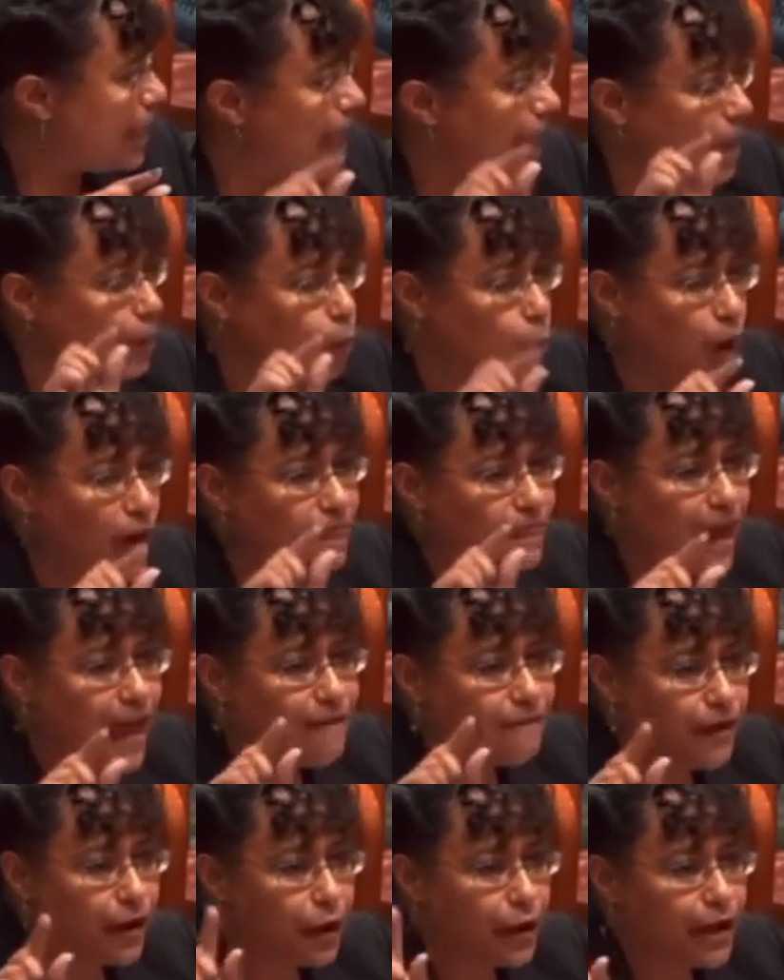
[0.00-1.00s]
and when
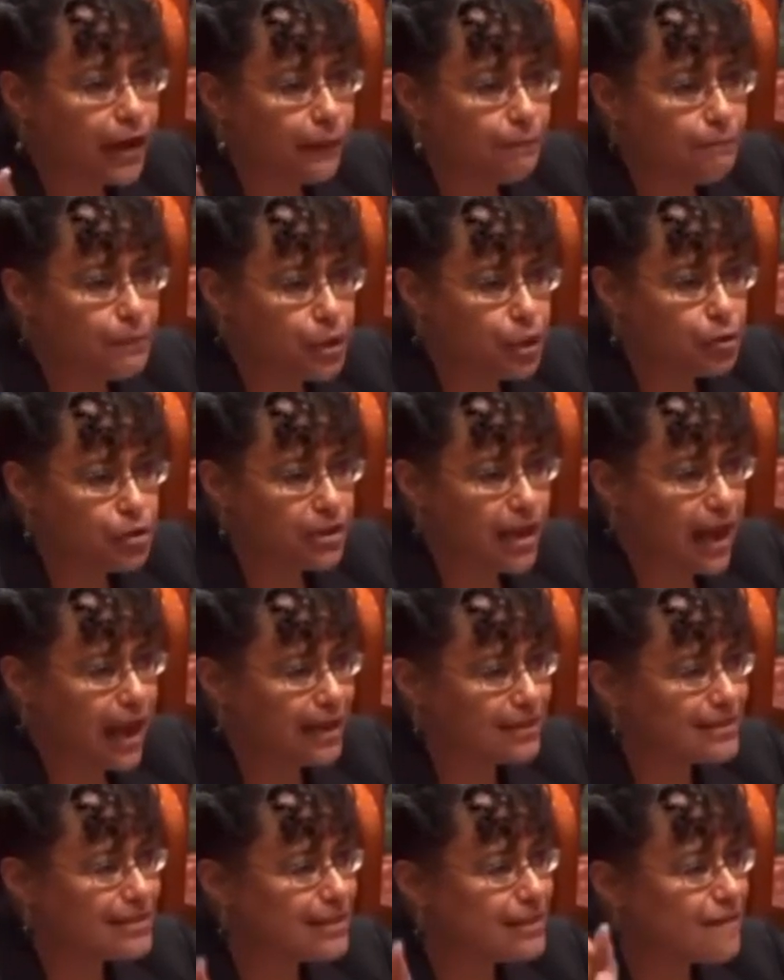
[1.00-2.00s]
that variant
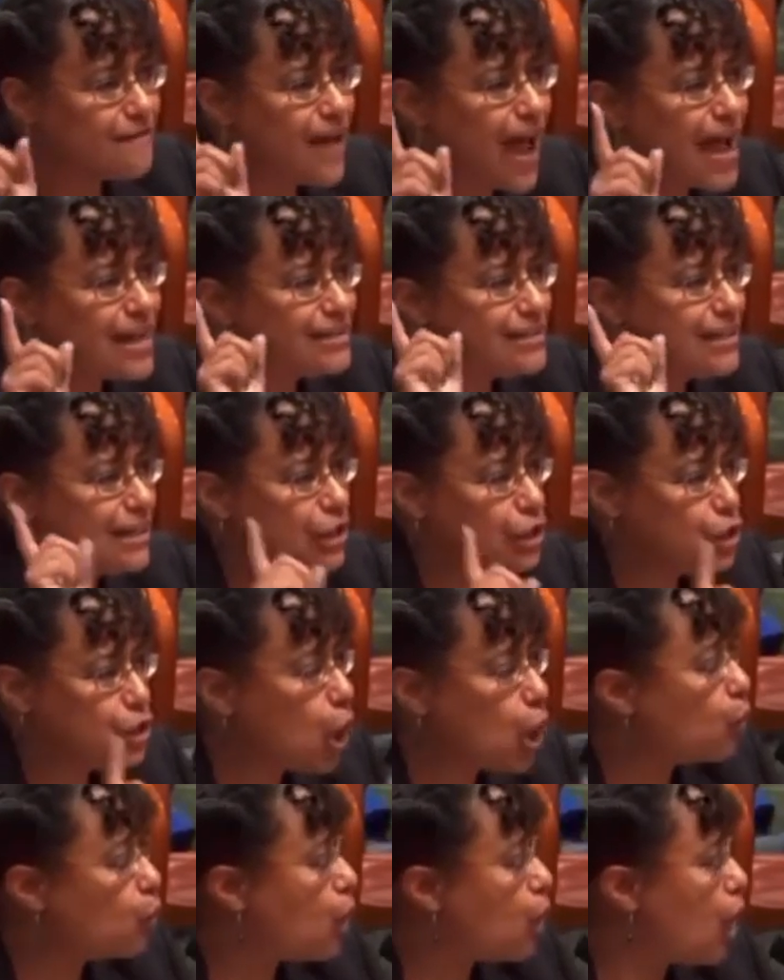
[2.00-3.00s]
mutates, the vaccine
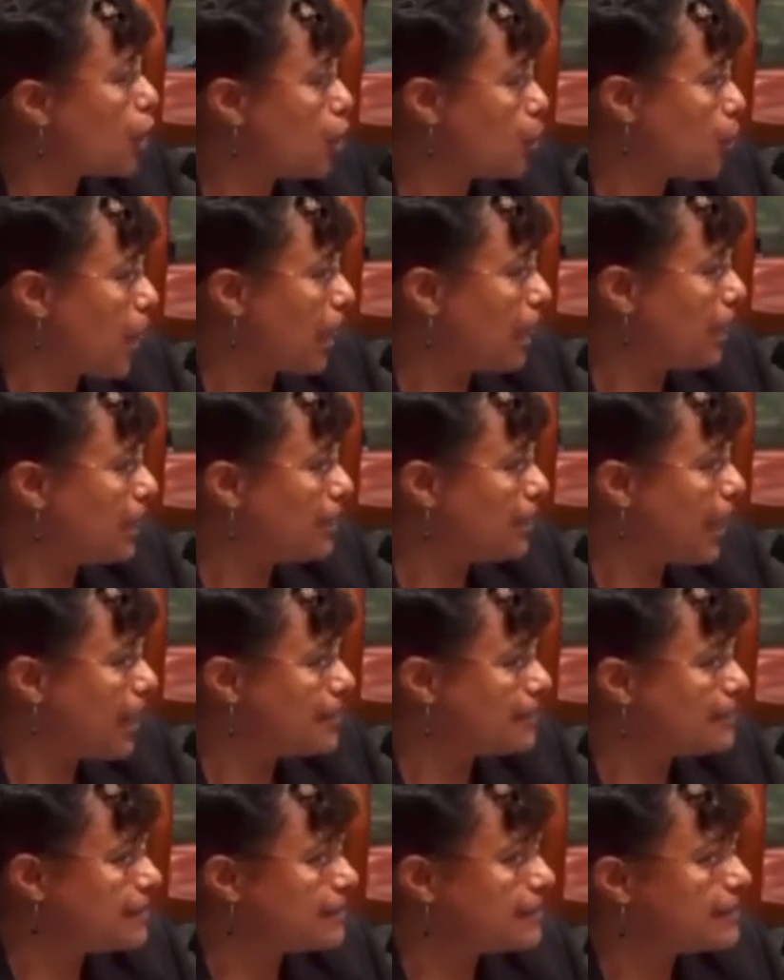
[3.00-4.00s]
no longer
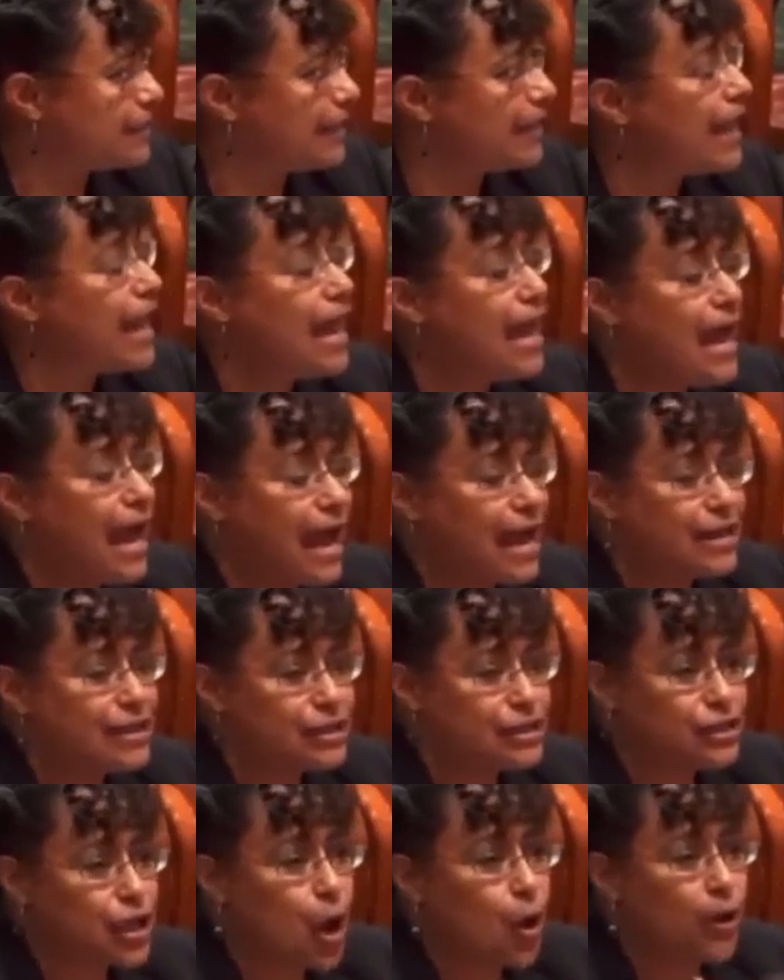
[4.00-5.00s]
recognizes it. And
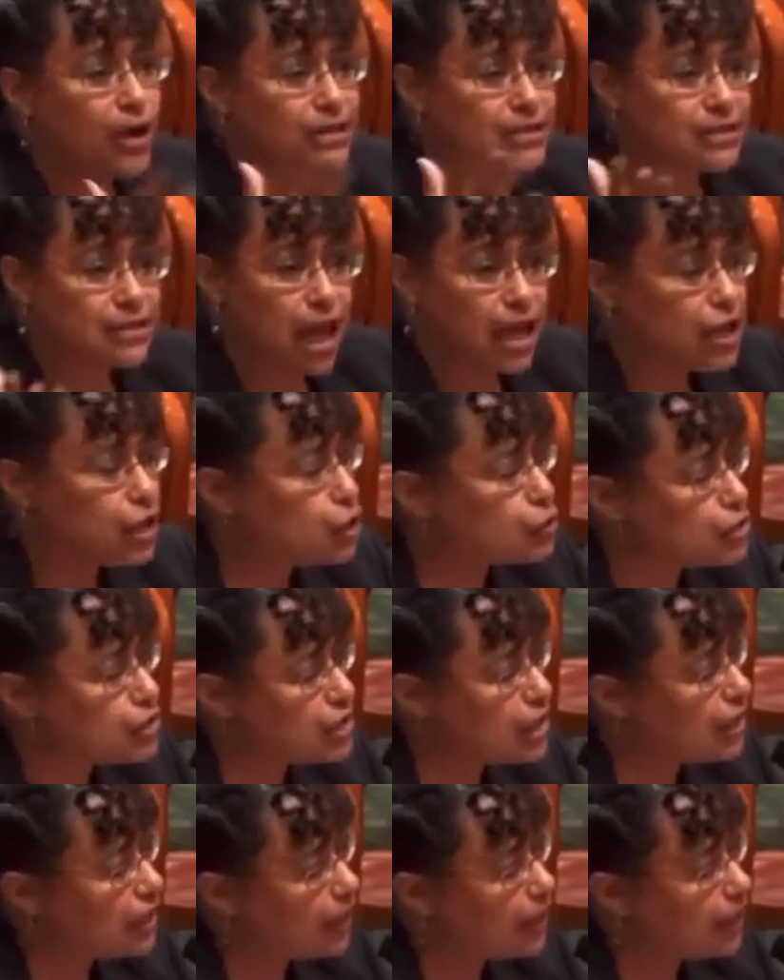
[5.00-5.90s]
so it's like you're seeing